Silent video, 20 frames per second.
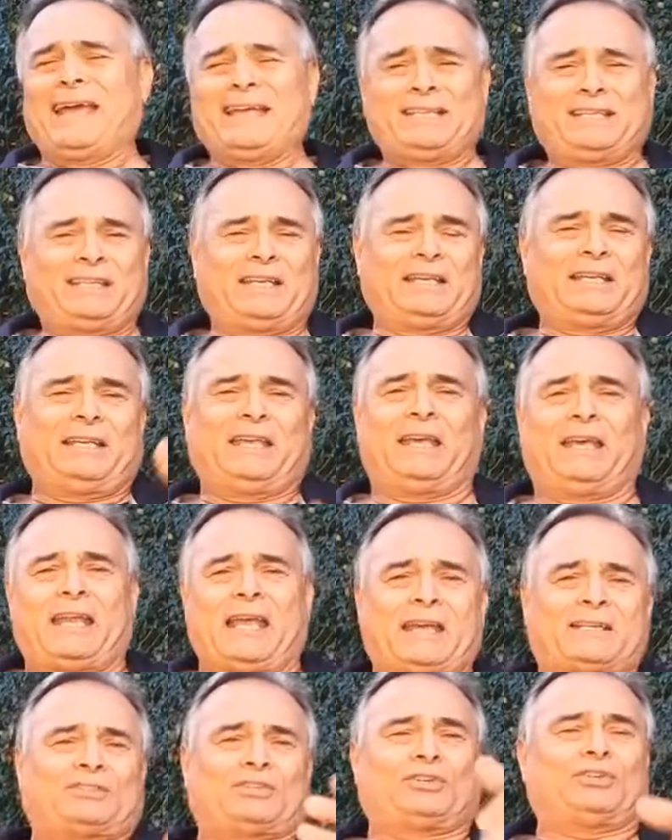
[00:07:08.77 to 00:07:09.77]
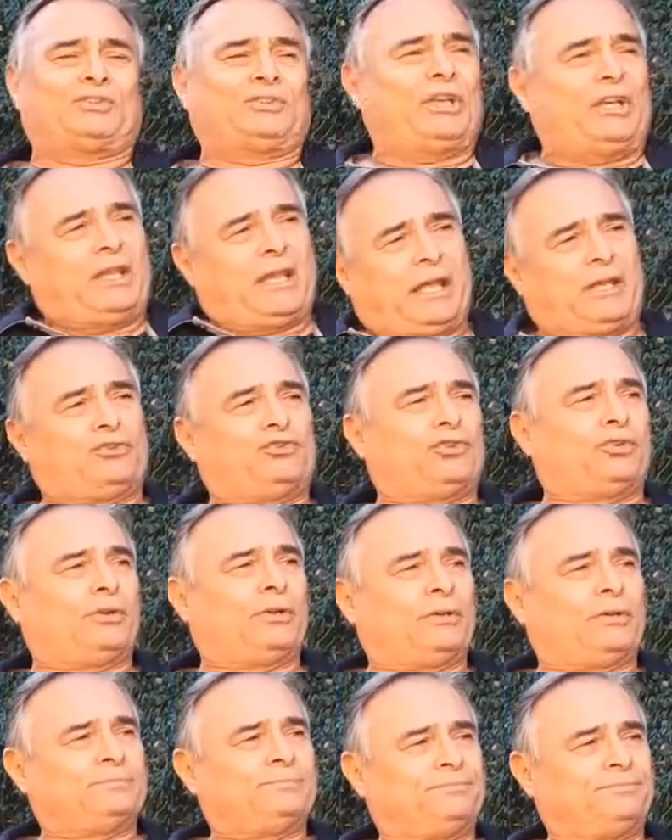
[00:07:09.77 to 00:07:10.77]
Ask a kid, ask a teenager.
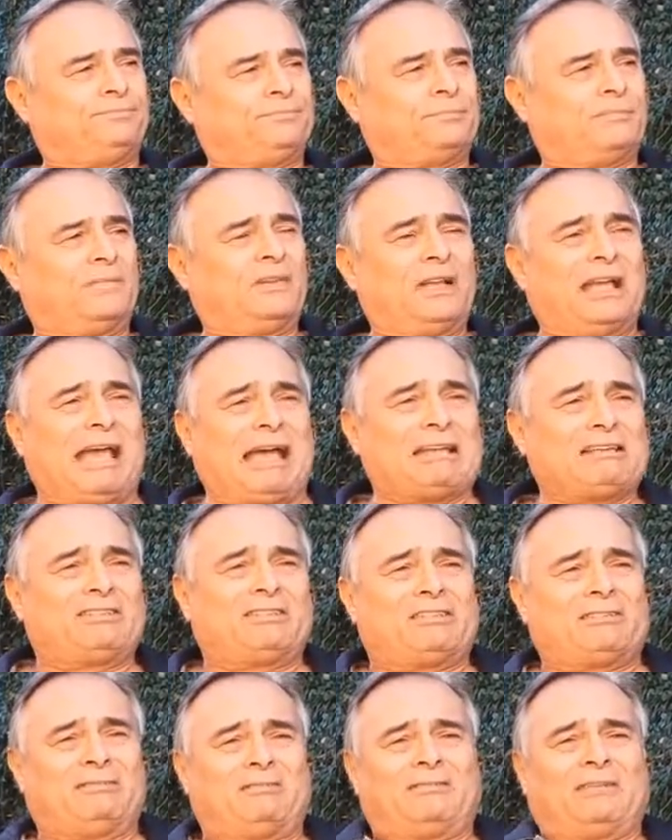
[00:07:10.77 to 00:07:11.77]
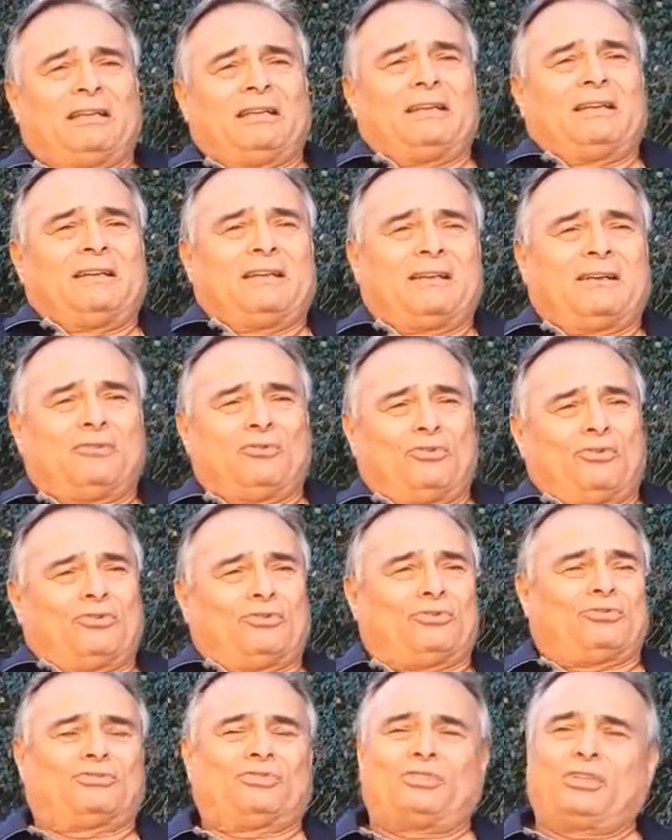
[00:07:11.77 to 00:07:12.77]
Guys or
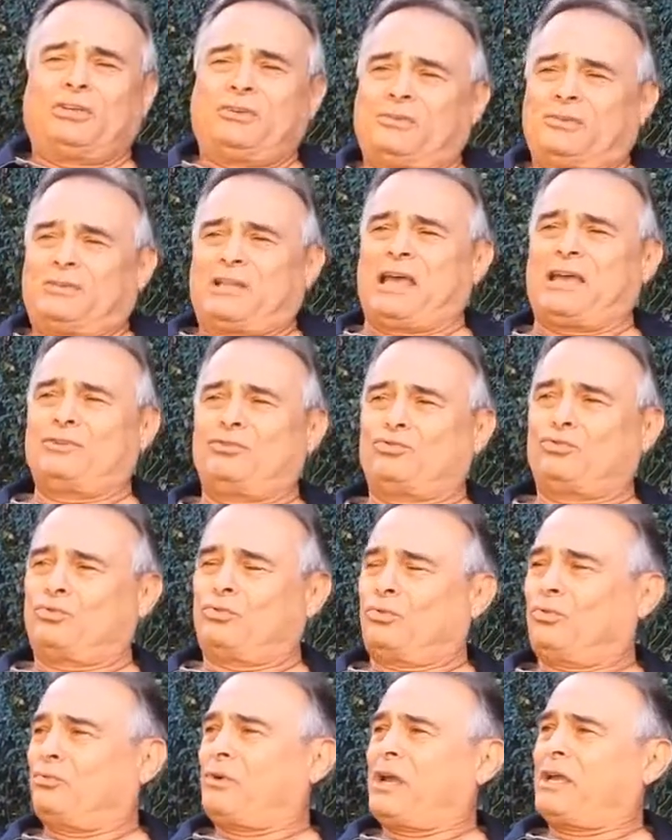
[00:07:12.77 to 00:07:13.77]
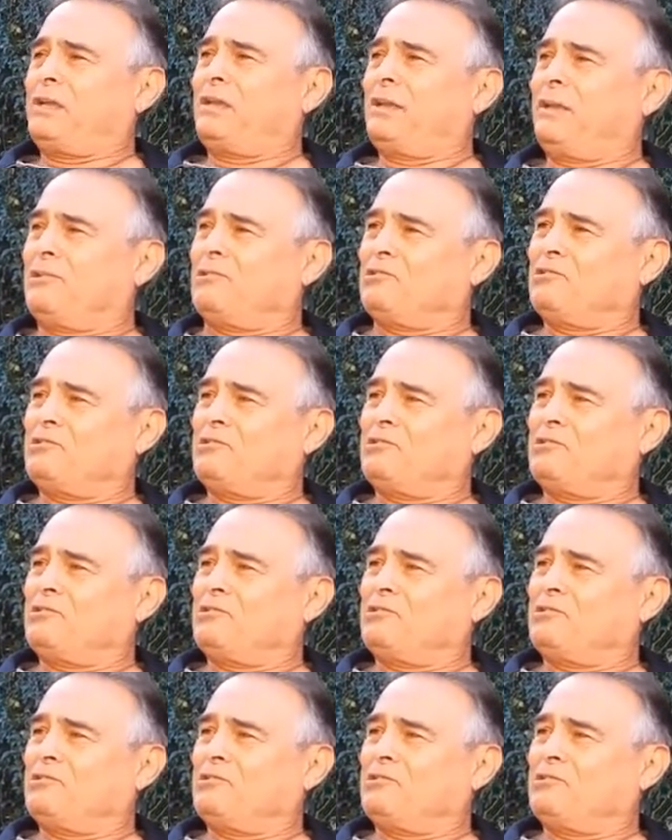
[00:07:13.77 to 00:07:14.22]
girls, they're in high school, right?